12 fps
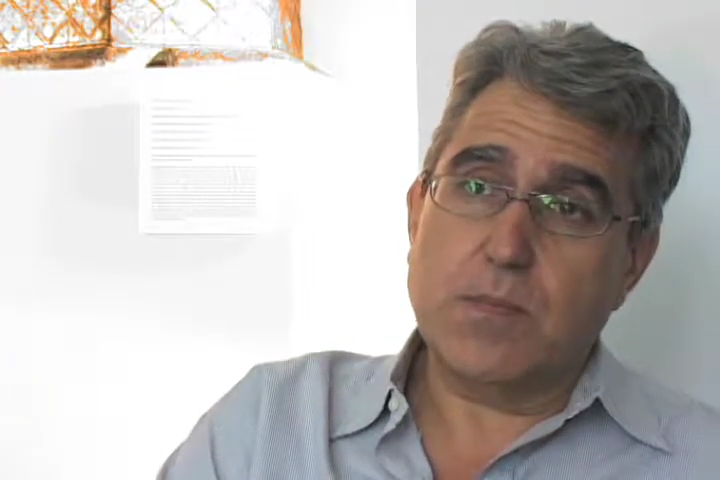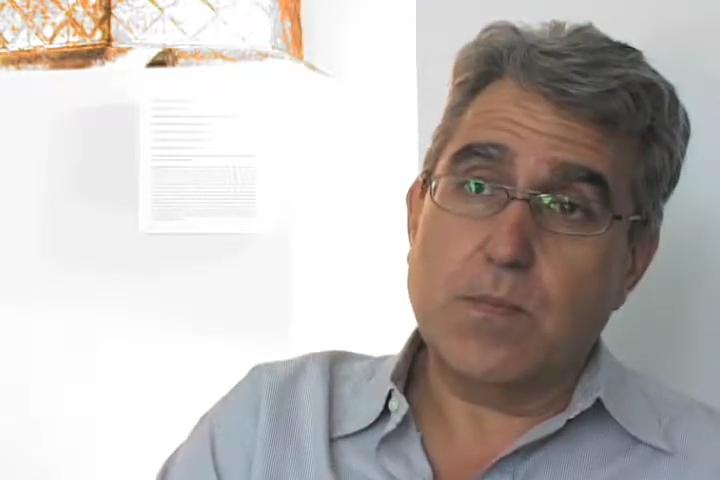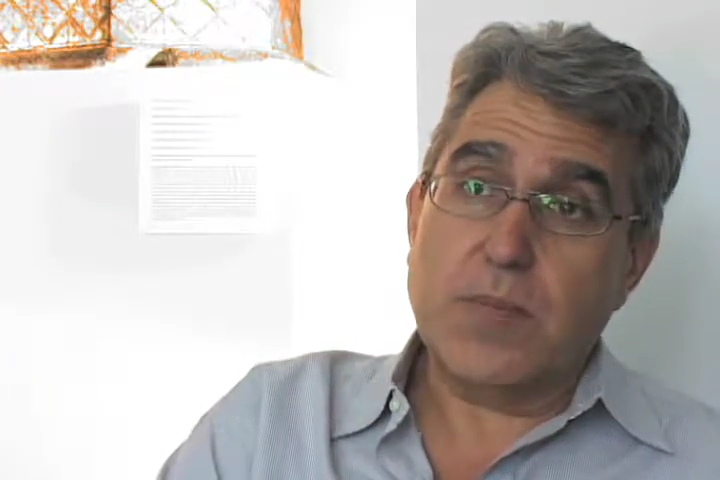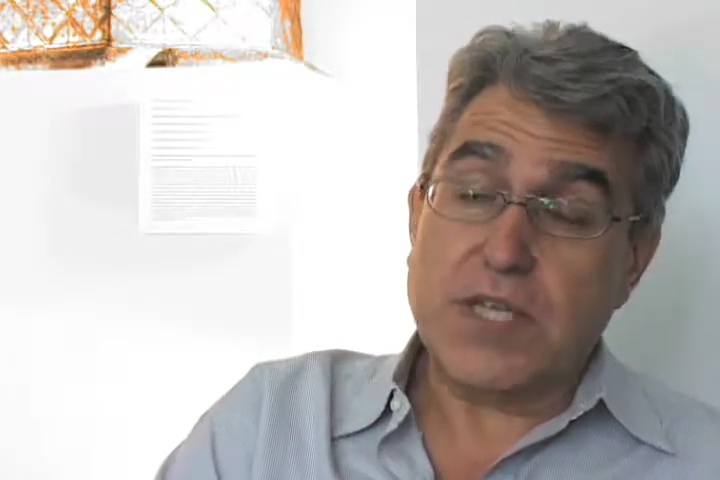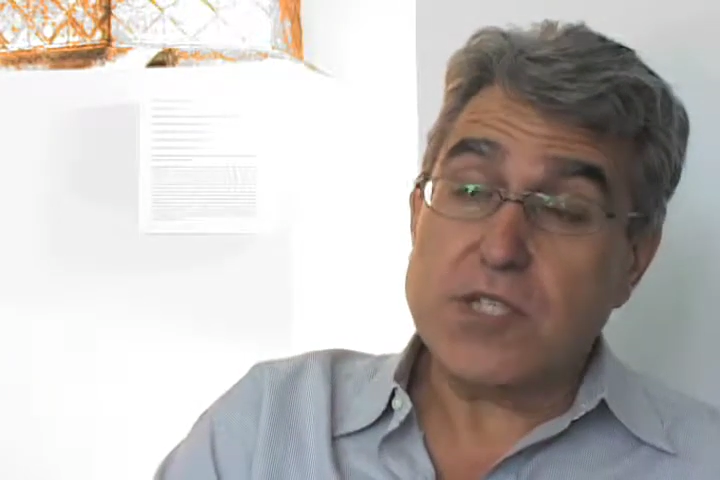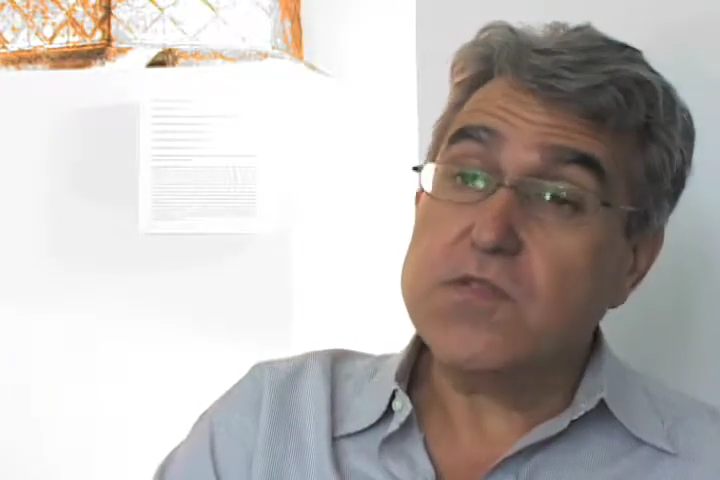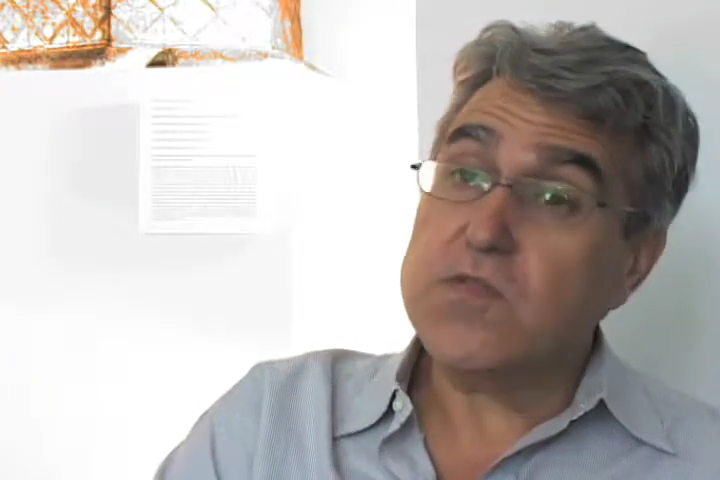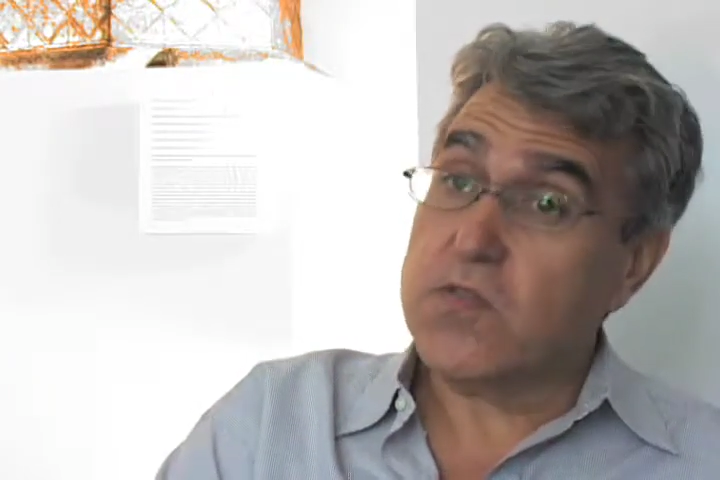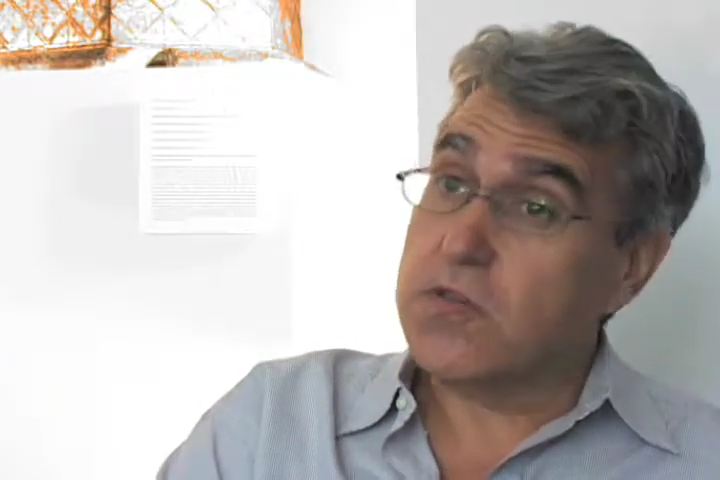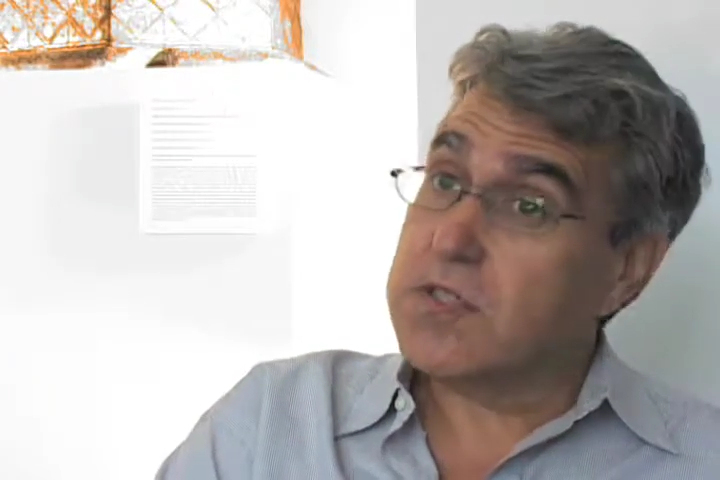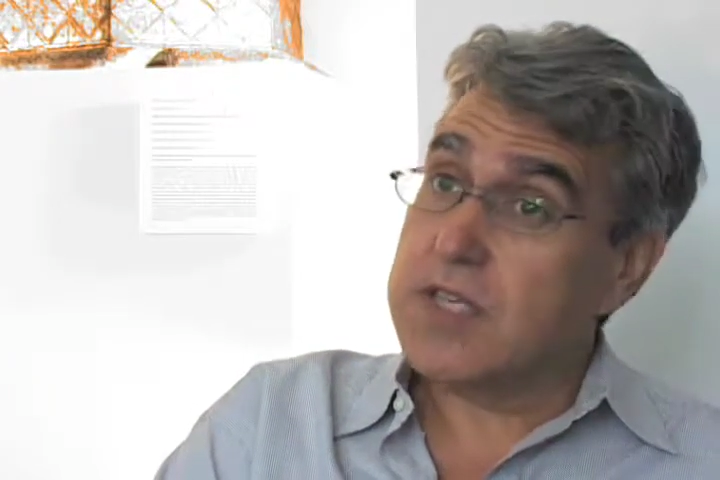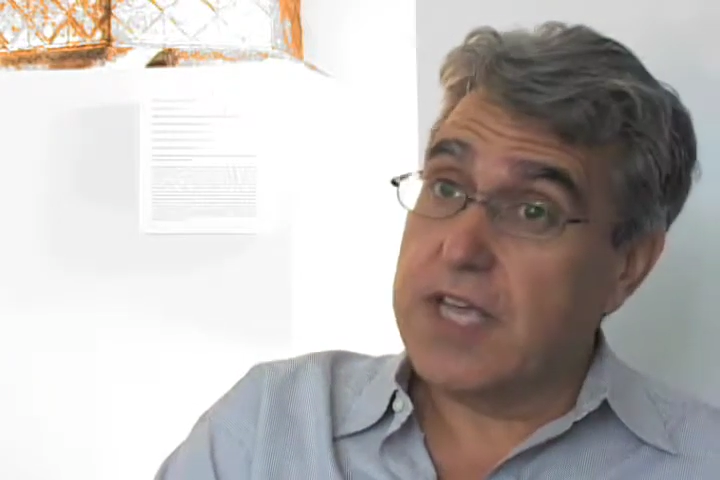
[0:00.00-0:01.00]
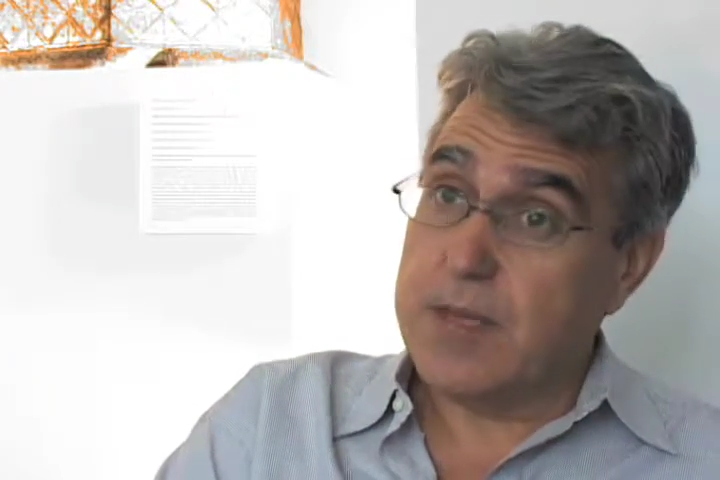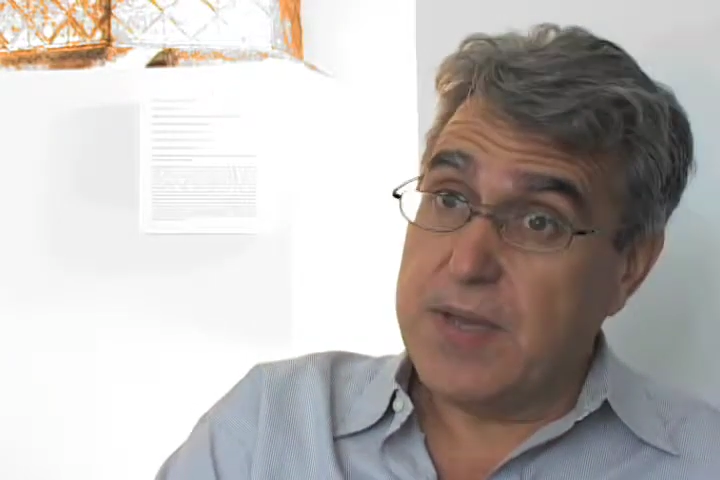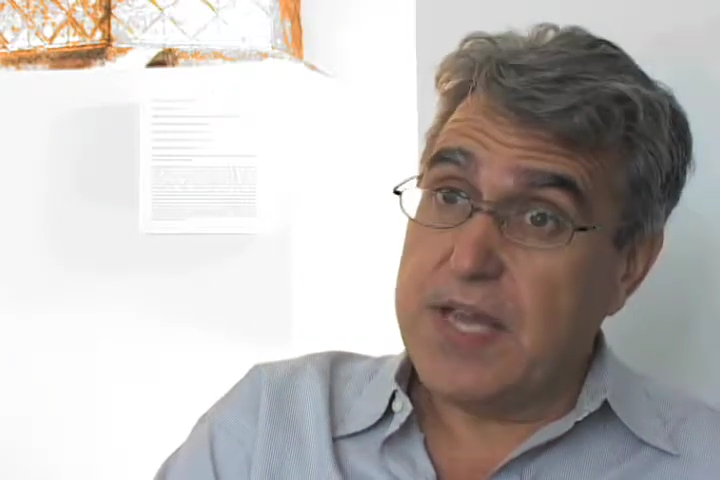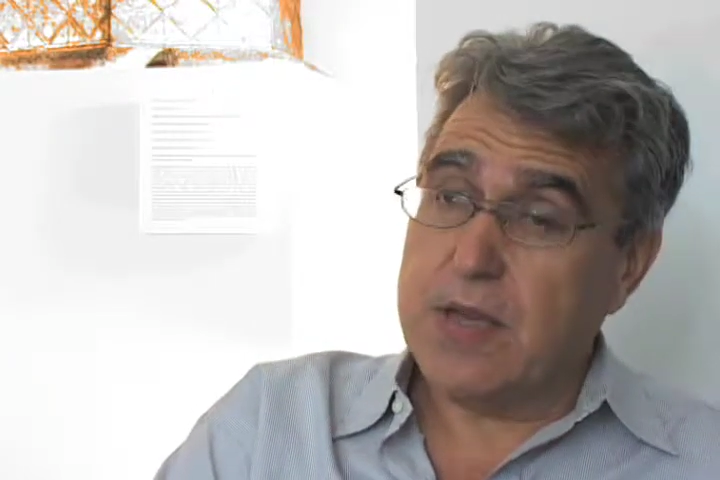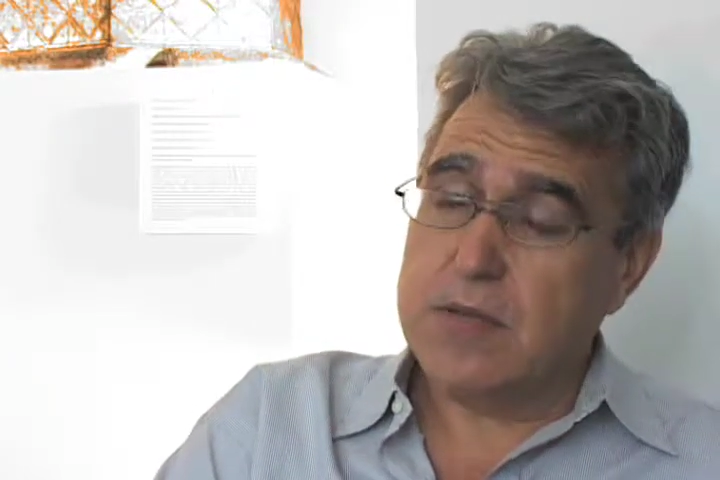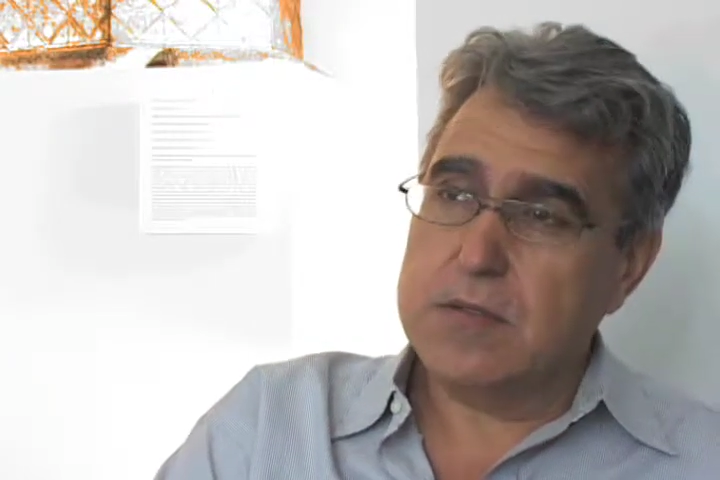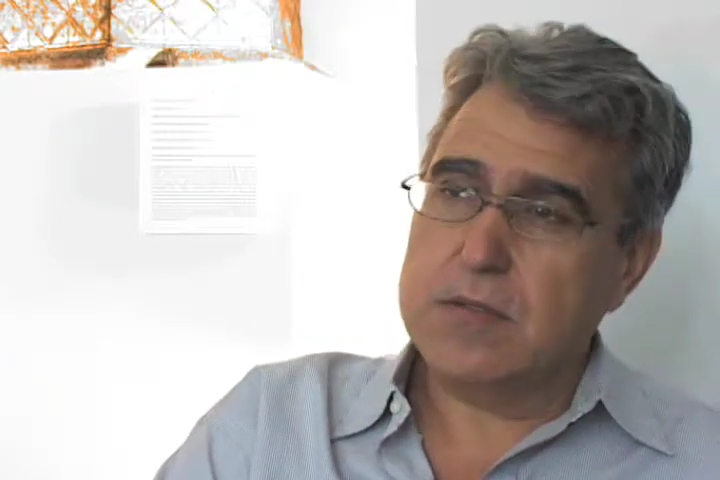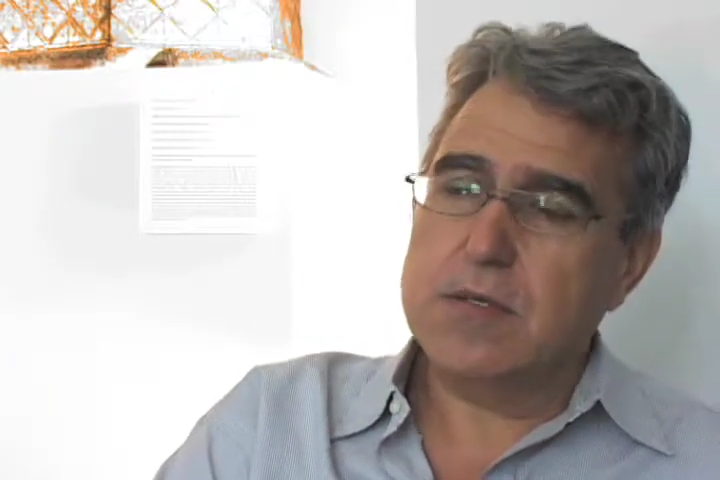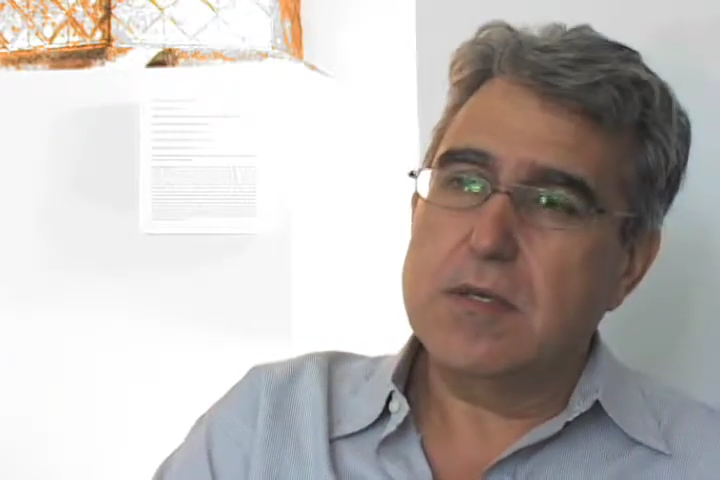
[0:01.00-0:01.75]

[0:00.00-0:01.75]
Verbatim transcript: Beach first came out,